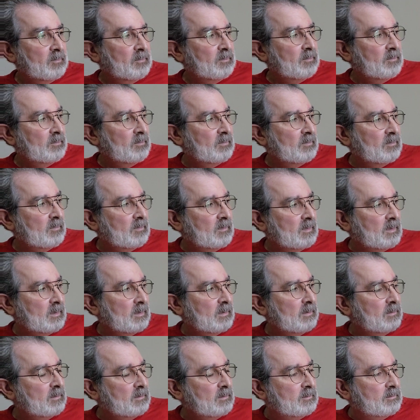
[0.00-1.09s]

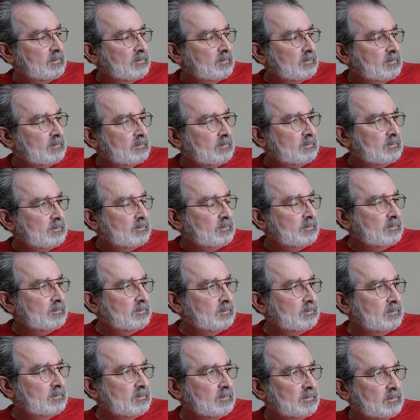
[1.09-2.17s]

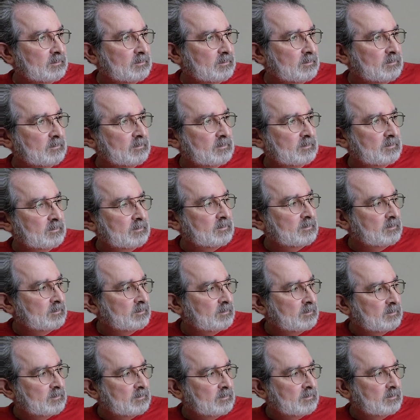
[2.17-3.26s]

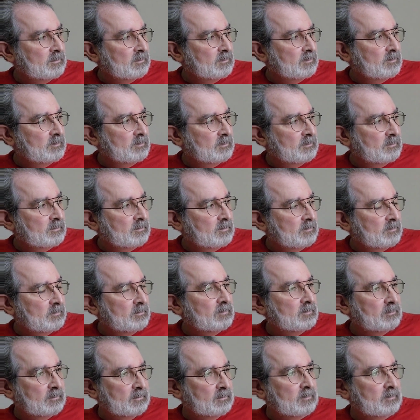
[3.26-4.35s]

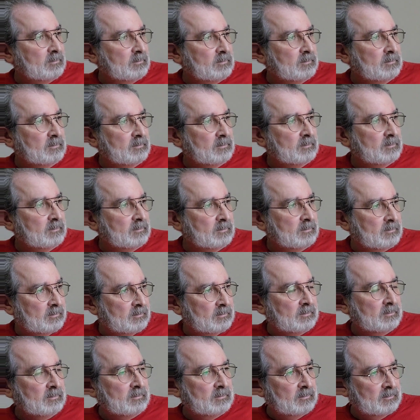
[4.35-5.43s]

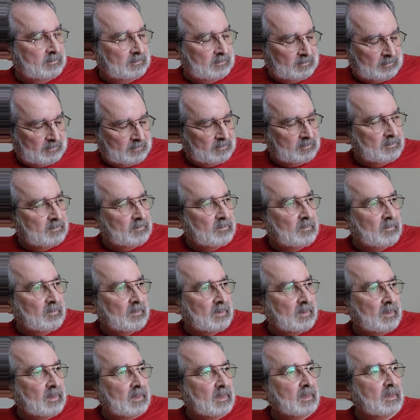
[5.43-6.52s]

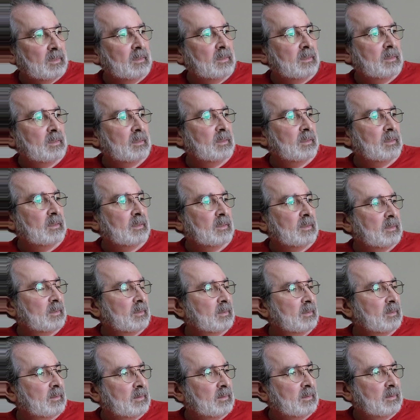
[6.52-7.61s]

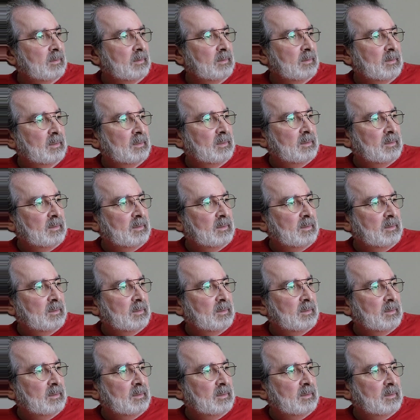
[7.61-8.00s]
(not speaking)